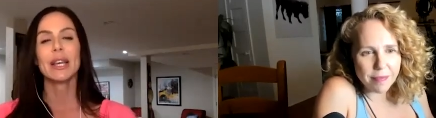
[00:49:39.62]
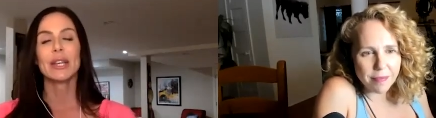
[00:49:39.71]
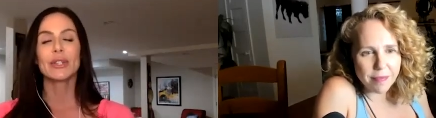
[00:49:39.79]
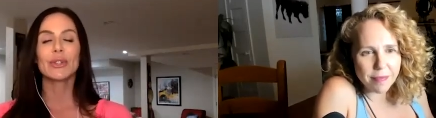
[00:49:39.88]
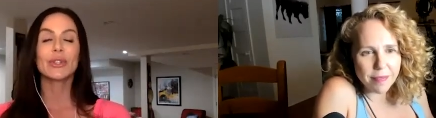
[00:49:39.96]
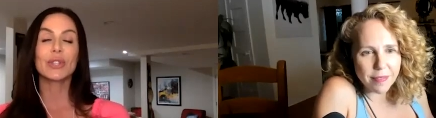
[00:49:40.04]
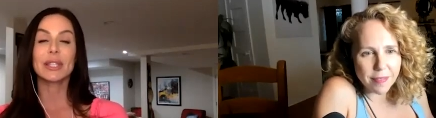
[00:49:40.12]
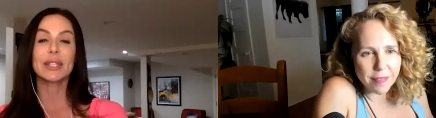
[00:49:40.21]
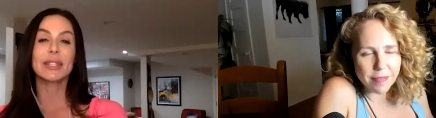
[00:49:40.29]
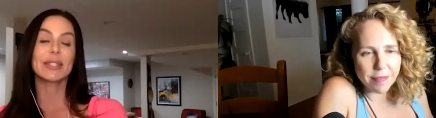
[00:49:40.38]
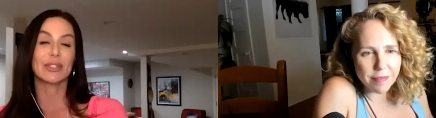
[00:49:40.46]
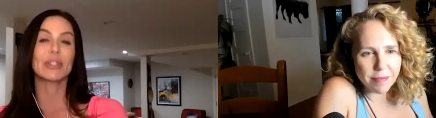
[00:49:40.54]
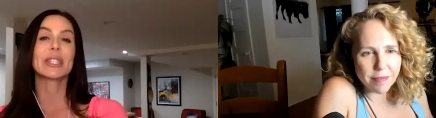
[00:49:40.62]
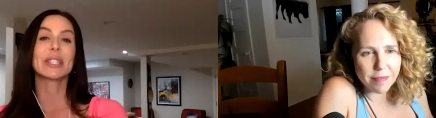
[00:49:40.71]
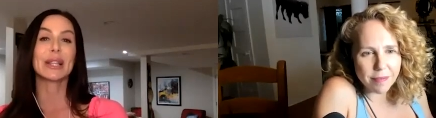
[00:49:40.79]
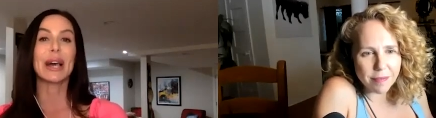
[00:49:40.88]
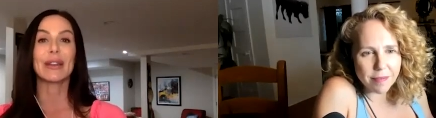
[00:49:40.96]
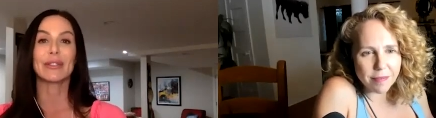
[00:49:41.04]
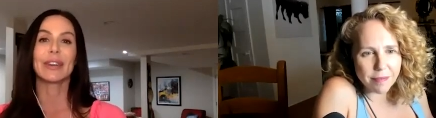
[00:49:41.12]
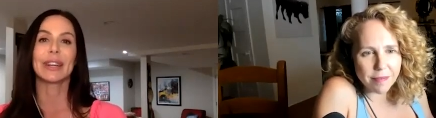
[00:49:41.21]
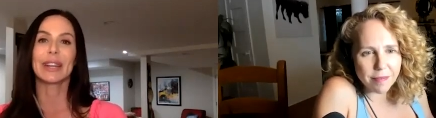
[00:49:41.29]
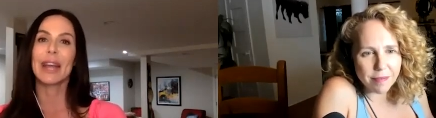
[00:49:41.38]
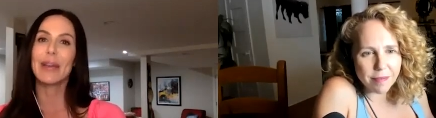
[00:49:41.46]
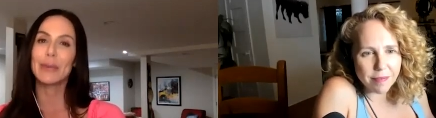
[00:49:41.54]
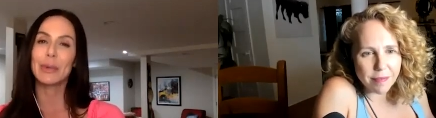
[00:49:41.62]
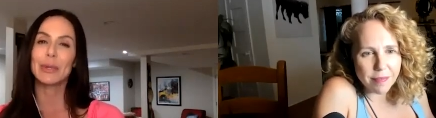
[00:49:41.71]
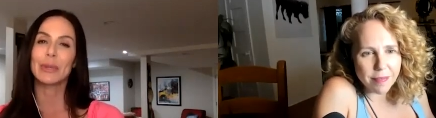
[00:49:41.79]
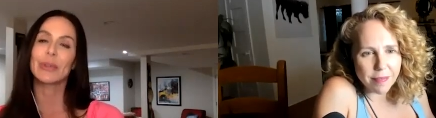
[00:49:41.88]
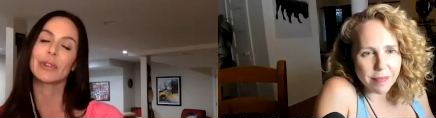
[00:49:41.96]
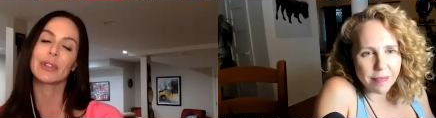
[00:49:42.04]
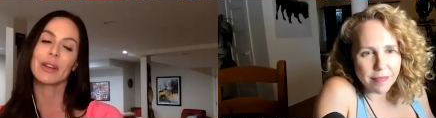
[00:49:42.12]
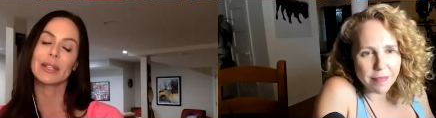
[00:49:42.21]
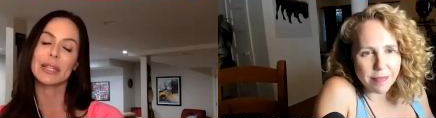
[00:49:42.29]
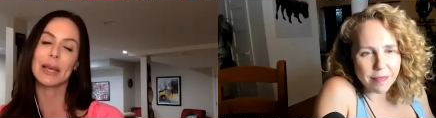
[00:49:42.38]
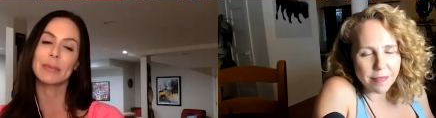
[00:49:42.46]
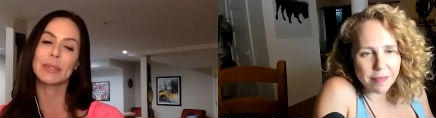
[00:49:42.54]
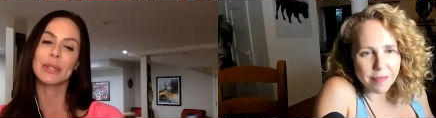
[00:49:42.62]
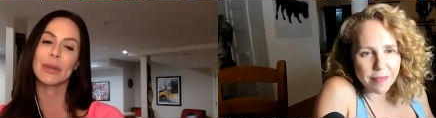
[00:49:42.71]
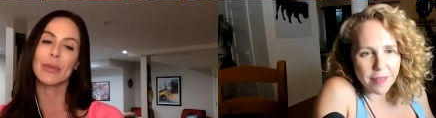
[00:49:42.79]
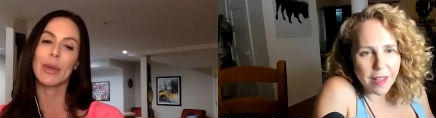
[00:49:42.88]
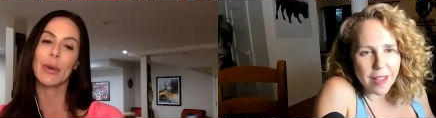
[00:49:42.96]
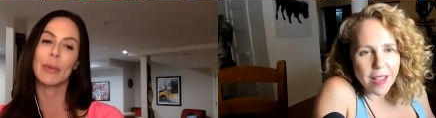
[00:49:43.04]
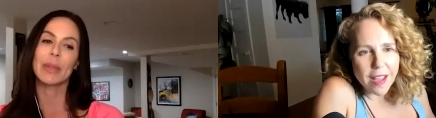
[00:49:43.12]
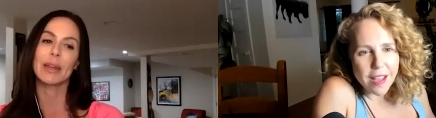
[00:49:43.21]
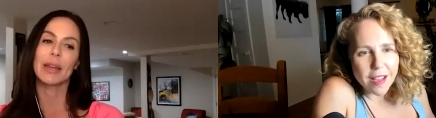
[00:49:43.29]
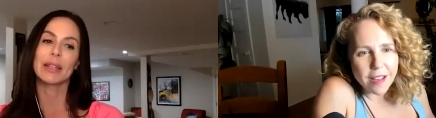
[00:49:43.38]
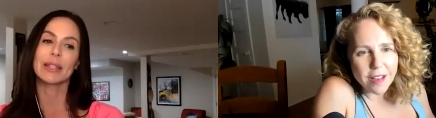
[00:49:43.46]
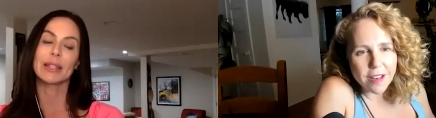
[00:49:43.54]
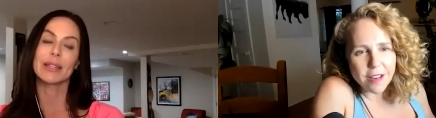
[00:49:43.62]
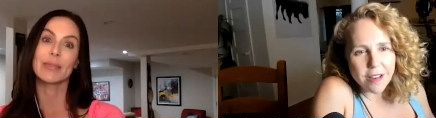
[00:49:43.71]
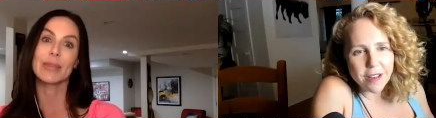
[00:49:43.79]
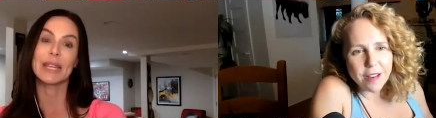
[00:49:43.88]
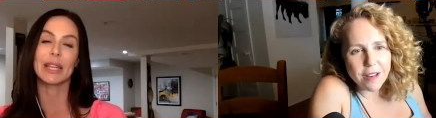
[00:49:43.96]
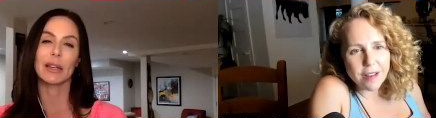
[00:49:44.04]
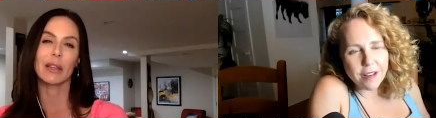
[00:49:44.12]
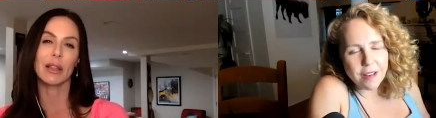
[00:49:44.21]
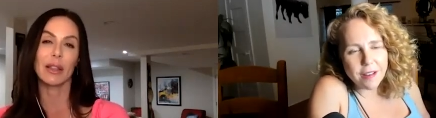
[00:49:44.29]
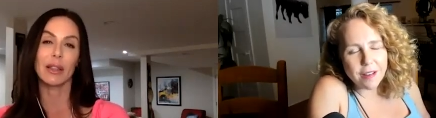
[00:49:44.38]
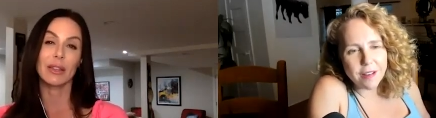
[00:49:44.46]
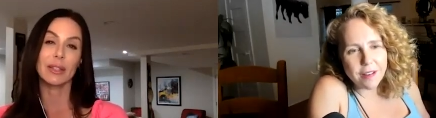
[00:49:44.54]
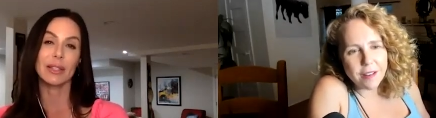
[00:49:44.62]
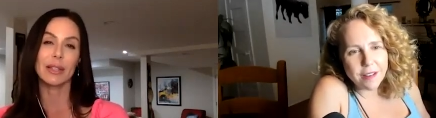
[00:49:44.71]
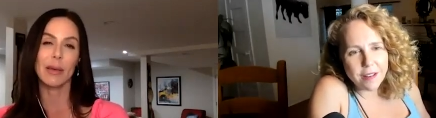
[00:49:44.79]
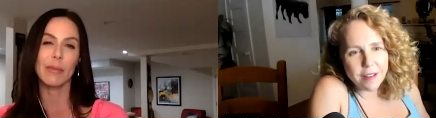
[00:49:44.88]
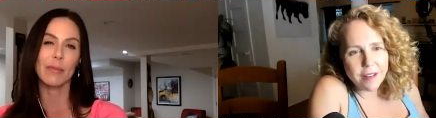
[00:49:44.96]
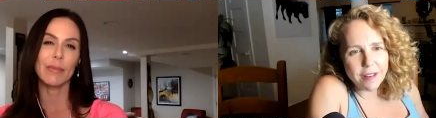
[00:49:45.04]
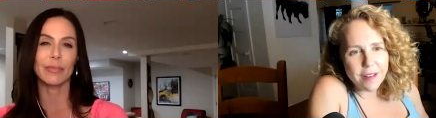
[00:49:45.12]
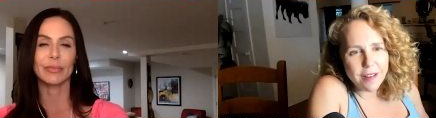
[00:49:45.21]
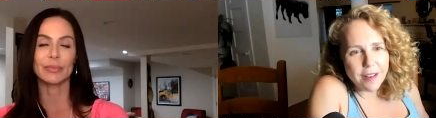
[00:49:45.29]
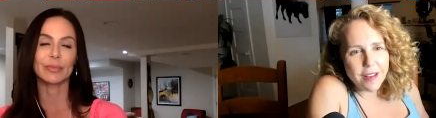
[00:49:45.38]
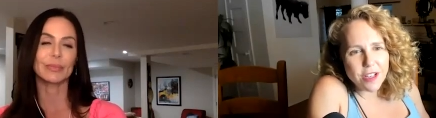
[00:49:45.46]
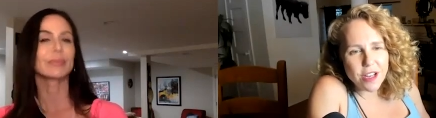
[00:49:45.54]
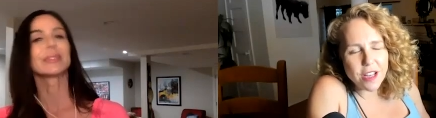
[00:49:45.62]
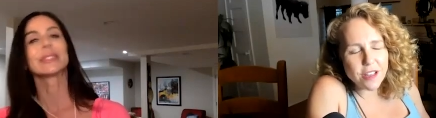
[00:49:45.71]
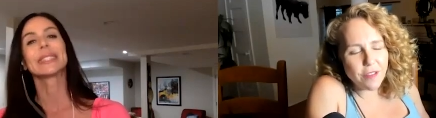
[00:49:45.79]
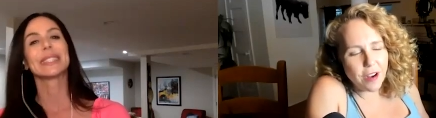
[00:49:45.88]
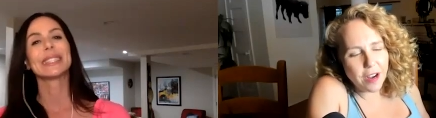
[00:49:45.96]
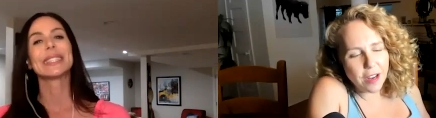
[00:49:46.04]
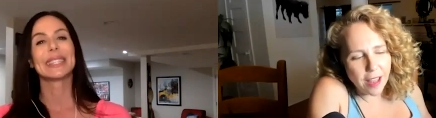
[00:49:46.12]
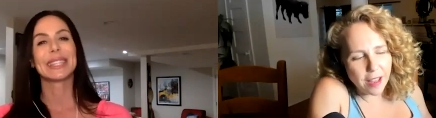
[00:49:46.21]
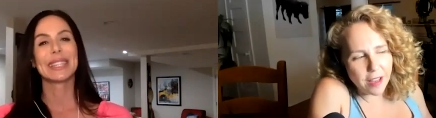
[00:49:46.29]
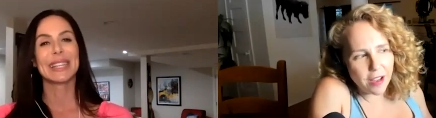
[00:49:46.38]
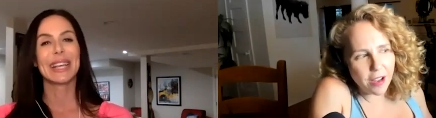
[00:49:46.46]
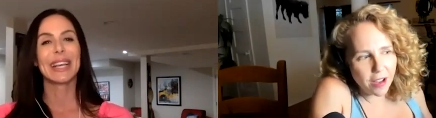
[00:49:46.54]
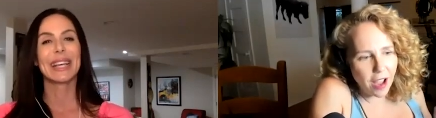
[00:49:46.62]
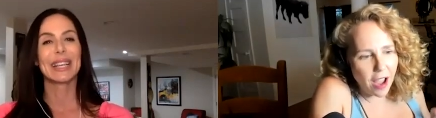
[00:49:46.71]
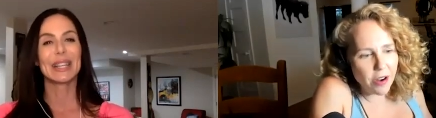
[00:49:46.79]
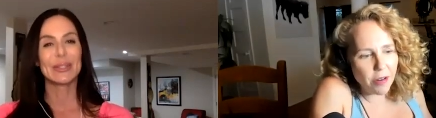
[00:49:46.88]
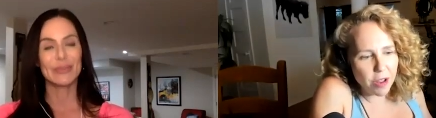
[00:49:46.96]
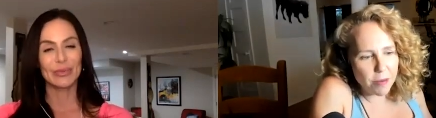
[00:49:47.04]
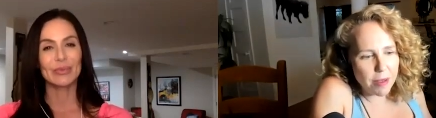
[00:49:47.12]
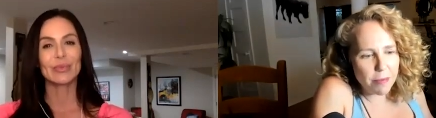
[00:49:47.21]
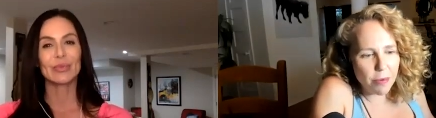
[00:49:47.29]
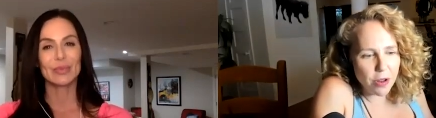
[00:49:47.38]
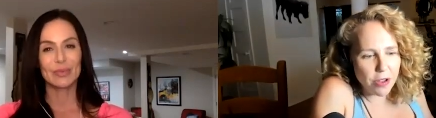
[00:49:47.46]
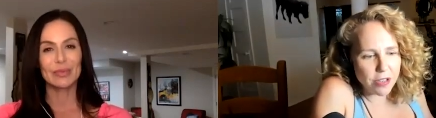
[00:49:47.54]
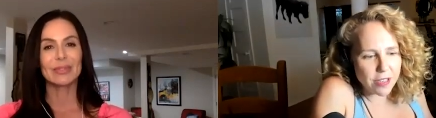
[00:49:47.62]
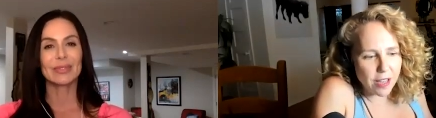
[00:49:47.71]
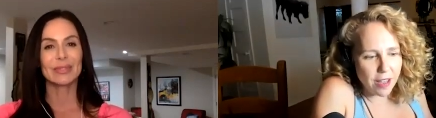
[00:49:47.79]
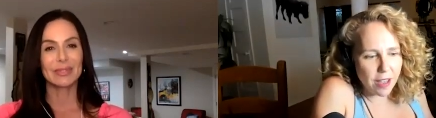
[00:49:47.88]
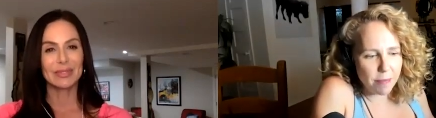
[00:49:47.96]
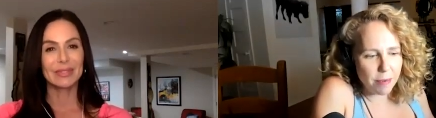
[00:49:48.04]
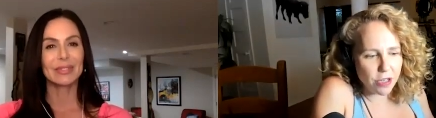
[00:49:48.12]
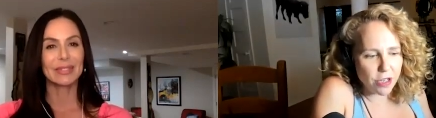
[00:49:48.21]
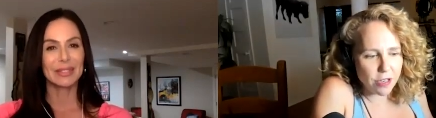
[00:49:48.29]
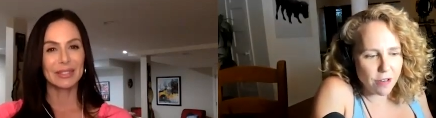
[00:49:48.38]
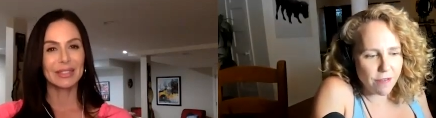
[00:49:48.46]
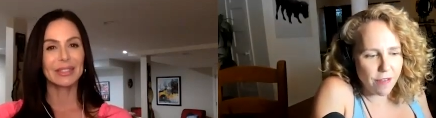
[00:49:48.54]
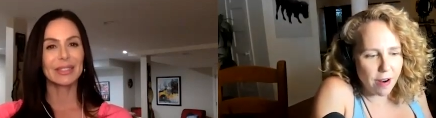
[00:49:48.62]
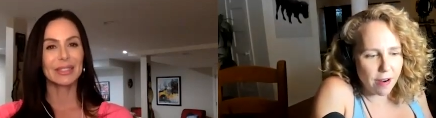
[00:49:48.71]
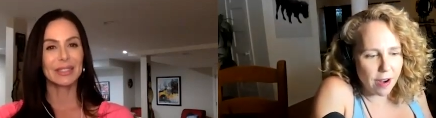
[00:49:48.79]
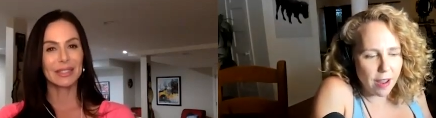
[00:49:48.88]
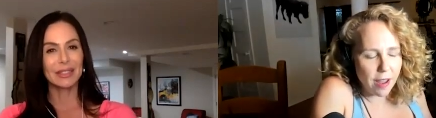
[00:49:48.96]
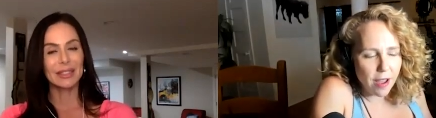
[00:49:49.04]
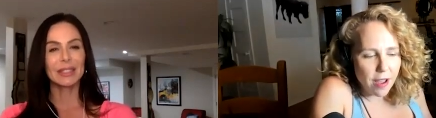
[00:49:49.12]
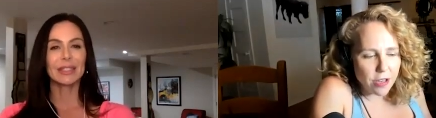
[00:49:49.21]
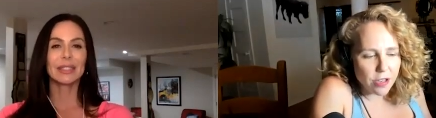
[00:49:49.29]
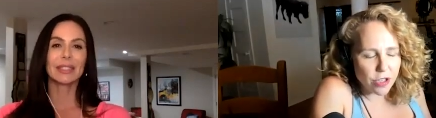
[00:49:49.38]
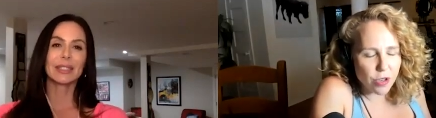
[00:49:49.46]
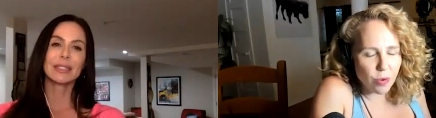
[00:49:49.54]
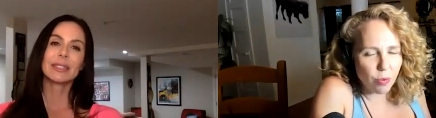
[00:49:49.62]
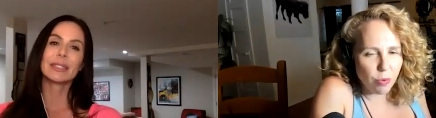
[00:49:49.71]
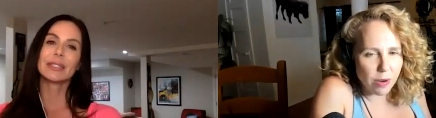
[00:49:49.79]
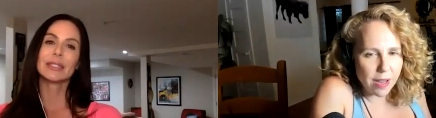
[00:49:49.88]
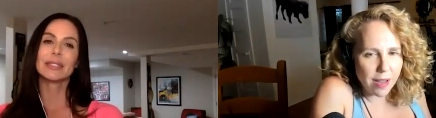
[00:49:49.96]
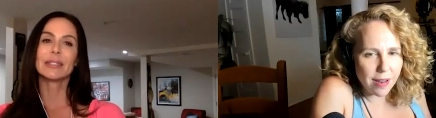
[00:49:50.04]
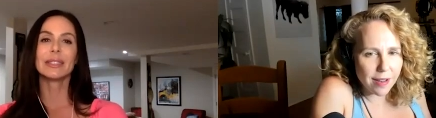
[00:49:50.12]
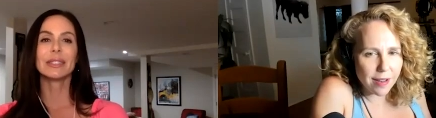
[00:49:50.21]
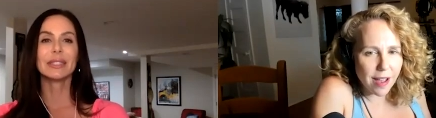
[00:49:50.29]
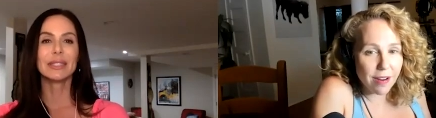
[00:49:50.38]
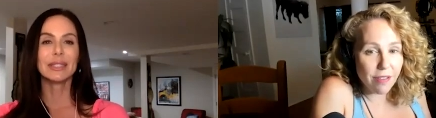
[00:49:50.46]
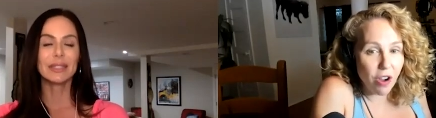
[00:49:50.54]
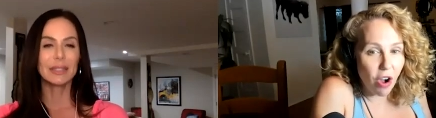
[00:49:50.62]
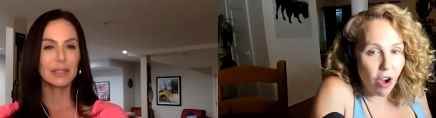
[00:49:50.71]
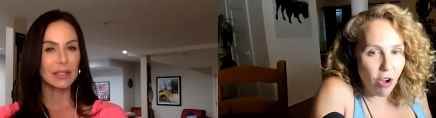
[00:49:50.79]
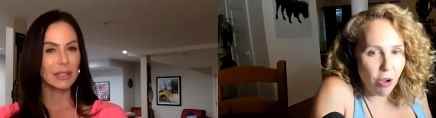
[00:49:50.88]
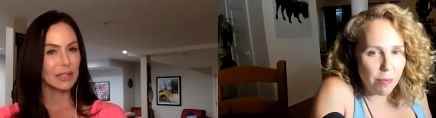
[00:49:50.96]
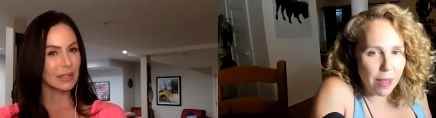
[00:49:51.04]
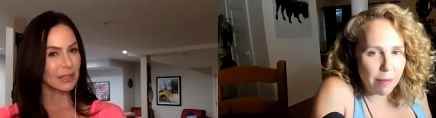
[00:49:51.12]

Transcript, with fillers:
Speaker 1: So she's she's a lot of fun and we haven't worked with her in a long time so that would be nice to rekindle a little something
Speaker 2: she has a very like I know what you mean when you say hippie. She's a very serene, kind of calming